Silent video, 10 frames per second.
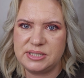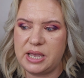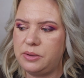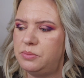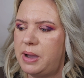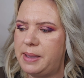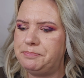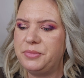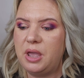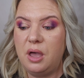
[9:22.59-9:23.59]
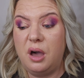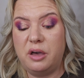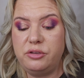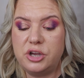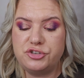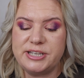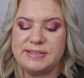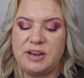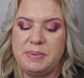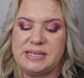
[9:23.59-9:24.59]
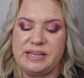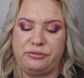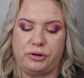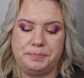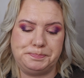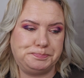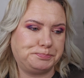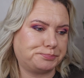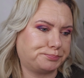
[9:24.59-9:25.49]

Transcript: So um, I thought I'd try something a bit different.